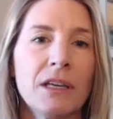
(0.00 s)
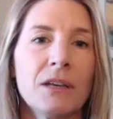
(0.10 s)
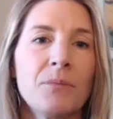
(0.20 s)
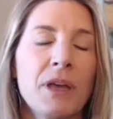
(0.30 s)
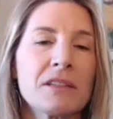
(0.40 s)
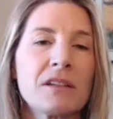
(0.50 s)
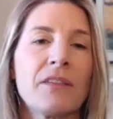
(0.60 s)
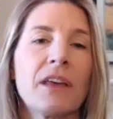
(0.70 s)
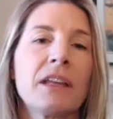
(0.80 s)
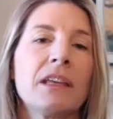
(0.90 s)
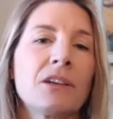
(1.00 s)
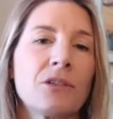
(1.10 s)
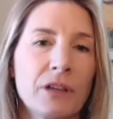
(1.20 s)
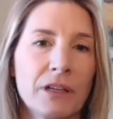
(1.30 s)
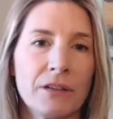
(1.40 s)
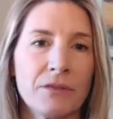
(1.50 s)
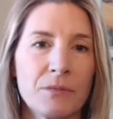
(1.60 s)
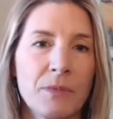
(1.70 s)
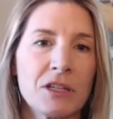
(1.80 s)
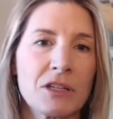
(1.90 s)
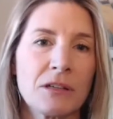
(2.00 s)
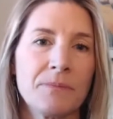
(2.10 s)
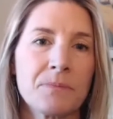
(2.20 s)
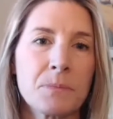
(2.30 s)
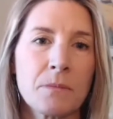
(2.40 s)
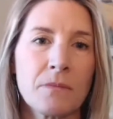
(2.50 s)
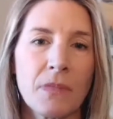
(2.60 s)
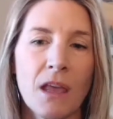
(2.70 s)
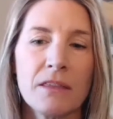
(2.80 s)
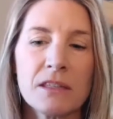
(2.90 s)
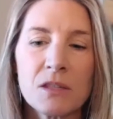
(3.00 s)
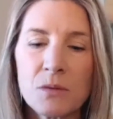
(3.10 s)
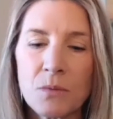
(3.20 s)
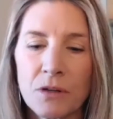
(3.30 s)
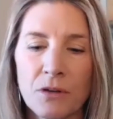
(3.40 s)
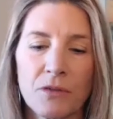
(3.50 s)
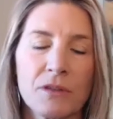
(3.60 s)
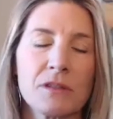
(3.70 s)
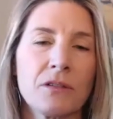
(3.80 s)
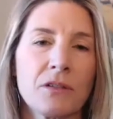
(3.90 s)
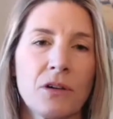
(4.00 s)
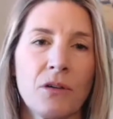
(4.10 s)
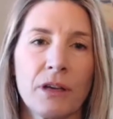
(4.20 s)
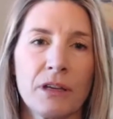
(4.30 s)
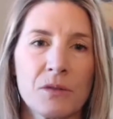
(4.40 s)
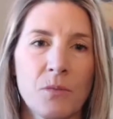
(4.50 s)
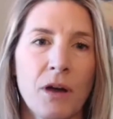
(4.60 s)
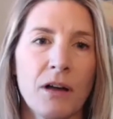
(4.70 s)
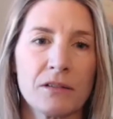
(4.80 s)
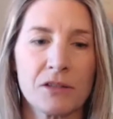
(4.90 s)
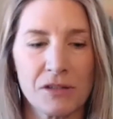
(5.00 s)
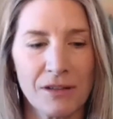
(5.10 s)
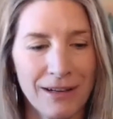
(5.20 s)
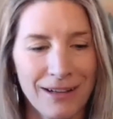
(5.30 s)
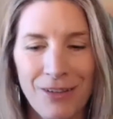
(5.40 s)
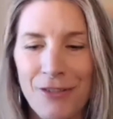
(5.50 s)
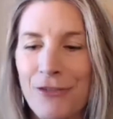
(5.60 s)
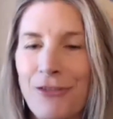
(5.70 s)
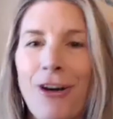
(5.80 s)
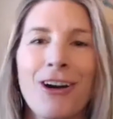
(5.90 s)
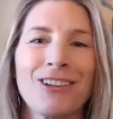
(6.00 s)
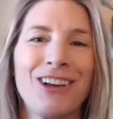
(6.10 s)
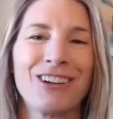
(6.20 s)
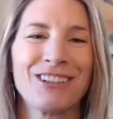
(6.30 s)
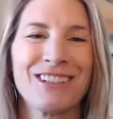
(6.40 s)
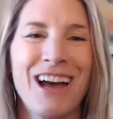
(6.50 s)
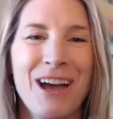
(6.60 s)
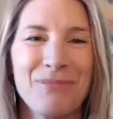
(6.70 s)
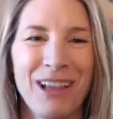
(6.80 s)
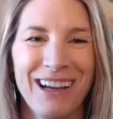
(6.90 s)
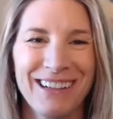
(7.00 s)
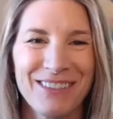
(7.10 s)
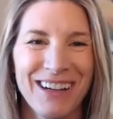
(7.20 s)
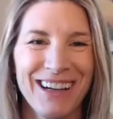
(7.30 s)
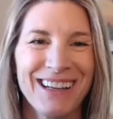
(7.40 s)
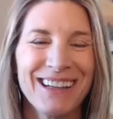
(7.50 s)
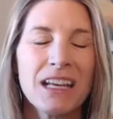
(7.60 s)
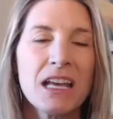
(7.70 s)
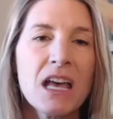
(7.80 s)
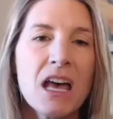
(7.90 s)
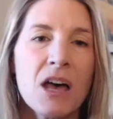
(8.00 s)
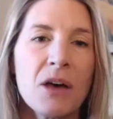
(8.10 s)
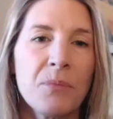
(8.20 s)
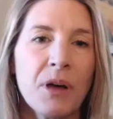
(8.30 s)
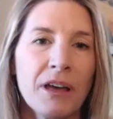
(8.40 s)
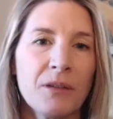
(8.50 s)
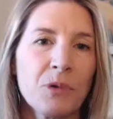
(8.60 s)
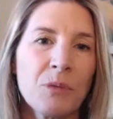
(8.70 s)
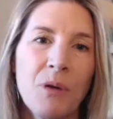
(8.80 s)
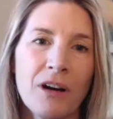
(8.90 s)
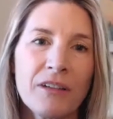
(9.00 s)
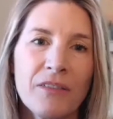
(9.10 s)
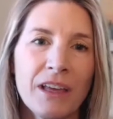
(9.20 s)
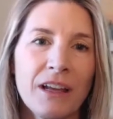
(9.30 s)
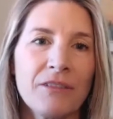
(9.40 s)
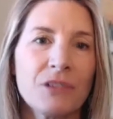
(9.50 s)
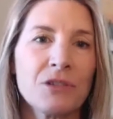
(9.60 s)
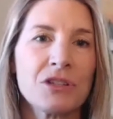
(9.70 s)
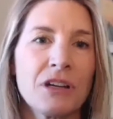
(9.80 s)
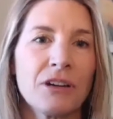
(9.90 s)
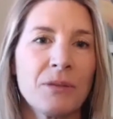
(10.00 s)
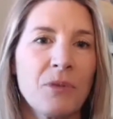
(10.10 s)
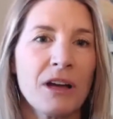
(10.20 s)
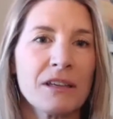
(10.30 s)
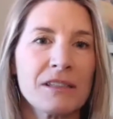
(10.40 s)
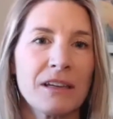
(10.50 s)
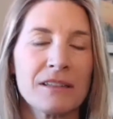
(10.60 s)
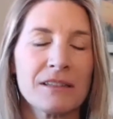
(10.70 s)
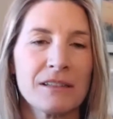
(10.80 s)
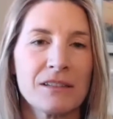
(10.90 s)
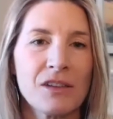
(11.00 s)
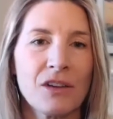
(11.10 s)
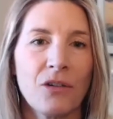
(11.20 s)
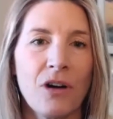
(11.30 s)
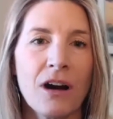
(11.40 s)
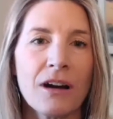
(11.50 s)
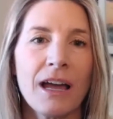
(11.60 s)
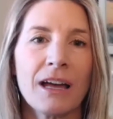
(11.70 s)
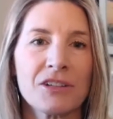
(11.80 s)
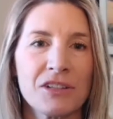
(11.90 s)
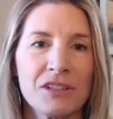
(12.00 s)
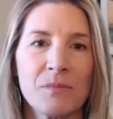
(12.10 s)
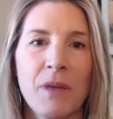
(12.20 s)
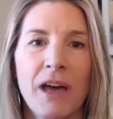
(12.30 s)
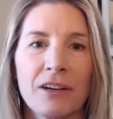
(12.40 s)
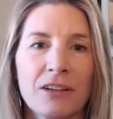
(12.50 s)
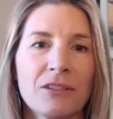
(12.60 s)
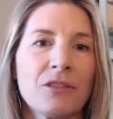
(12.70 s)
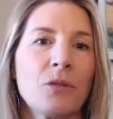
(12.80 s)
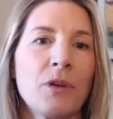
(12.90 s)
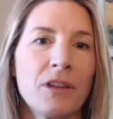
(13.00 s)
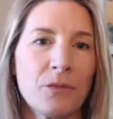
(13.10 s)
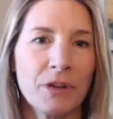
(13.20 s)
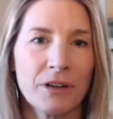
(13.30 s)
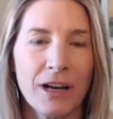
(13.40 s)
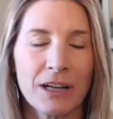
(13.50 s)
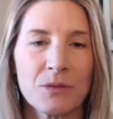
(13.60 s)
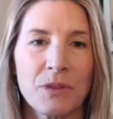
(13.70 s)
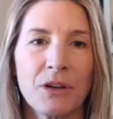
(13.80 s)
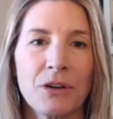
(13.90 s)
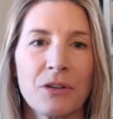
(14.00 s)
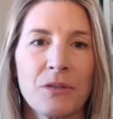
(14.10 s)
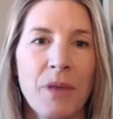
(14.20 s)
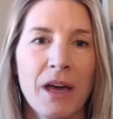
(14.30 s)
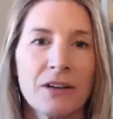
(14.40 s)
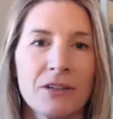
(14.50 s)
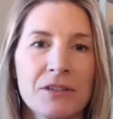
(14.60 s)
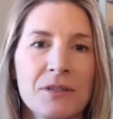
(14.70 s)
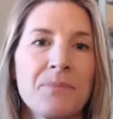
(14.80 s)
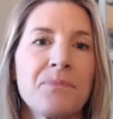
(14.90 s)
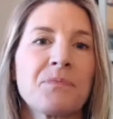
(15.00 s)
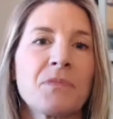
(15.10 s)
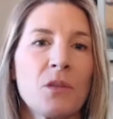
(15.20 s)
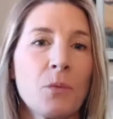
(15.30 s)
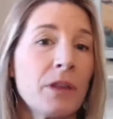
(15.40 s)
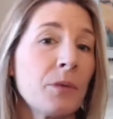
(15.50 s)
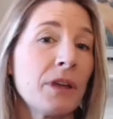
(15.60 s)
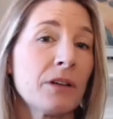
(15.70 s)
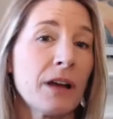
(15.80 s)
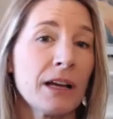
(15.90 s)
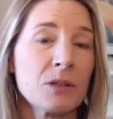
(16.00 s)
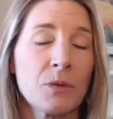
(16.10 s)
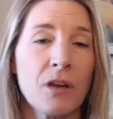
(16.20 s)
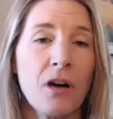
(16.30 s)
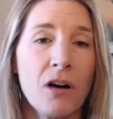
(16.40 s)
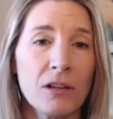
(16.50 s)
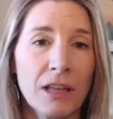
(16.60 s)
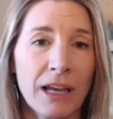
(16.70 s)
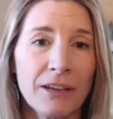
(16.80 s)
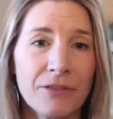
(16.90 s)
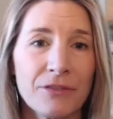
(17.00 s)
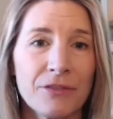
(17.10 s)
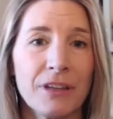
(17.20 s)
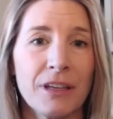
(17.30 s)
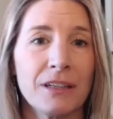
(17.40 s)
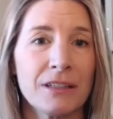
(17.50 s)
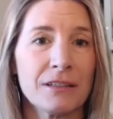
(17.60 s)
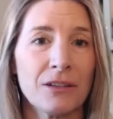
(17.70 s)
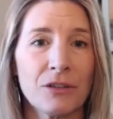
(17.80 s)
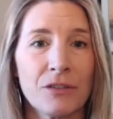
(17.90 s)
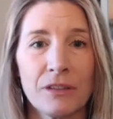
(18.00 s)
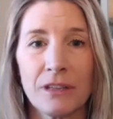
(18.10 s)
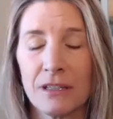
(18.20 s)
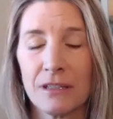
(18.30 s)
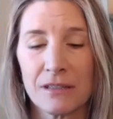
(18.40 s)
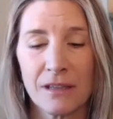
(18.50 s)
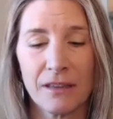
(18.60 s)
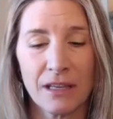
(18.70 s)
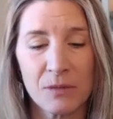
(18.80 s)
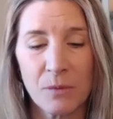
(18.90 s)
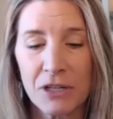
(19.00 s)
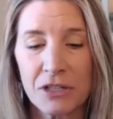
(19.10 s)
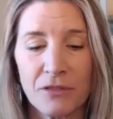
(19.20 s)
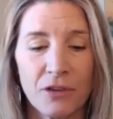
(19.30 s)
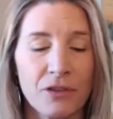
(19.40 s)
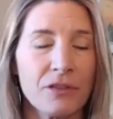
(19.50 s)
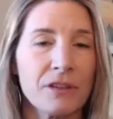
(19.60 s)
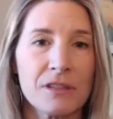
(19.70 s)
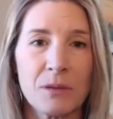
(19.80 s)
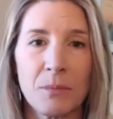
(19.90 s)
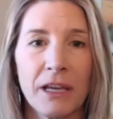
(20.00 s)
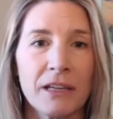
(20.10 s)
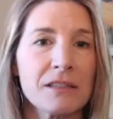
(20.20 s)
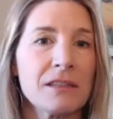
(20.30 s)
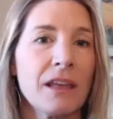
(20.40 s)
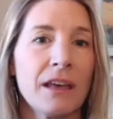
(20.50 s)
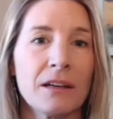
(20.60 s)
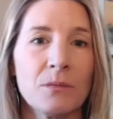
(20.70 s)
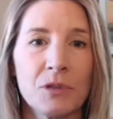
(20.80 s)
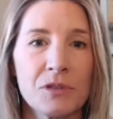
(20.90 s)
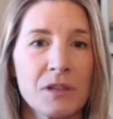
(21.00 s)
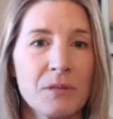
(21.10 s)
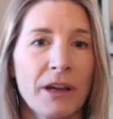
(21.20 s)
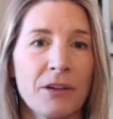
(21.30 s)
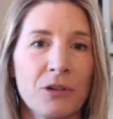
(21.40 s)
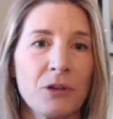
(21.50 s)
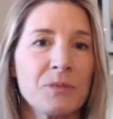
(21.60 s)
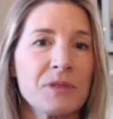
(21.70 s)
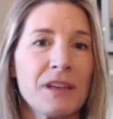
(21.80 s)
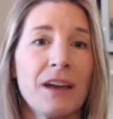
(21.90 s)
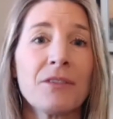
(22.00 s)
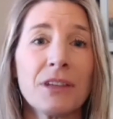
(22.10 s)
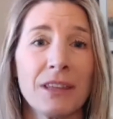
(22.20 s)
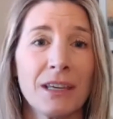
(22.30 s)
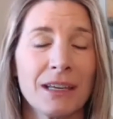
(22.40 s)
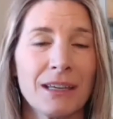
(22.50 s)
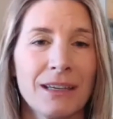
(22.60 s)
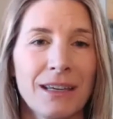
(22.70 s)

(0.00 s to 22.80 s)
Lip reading: based on that integrated information. And this is what Earth is undergoing as well. It's just on a far longer timeline, right? Mm-hmm. But we're part of that evolutionary process. And so our actions matter. The way that we interact with the Earth matters. The way that we interact with all life. And Earth is, and the expression of Earth is the plants, the animals, the microbes, everything.